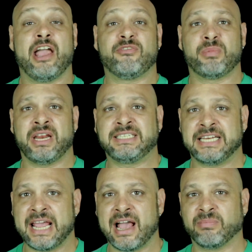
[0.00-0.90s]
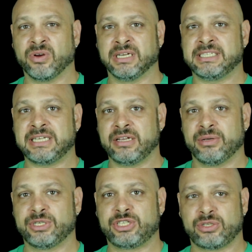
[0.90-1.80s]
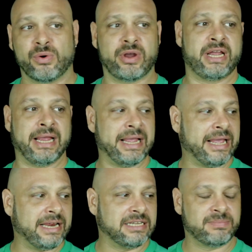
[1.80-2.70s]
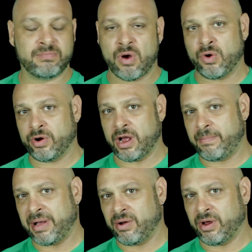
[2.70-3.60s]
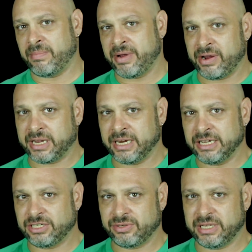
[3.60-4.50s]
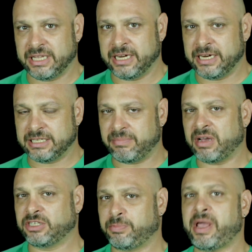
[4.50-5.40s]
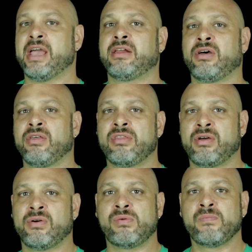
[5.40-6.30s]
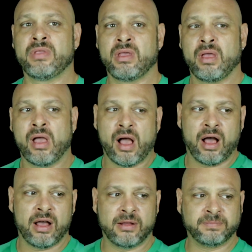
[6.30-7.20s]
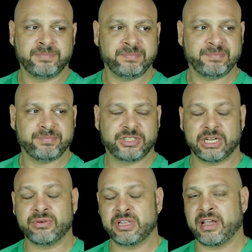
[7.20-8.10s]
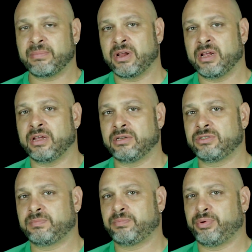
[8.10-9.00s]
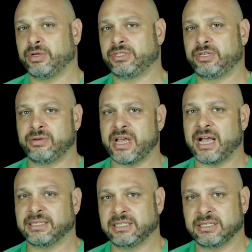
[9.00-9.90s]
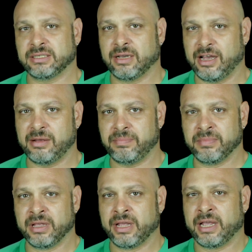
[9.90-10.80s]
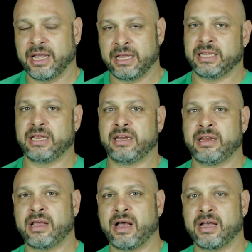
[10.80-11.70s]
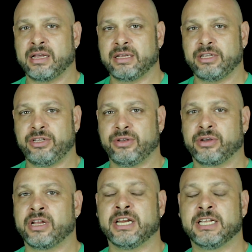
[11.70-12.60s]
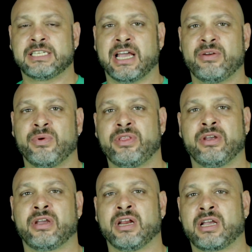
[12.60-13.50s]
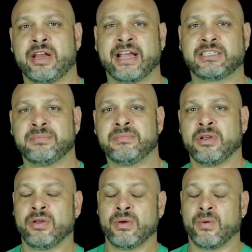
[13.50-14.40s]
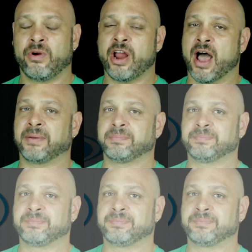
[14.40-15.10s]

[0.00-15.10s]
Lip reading: Hey everybody, today I'm going to tell you a story. It is more about American history than it is about Japan, although generally I'm going to put two dots up and then you're going to decide whether you're going to connect them or not.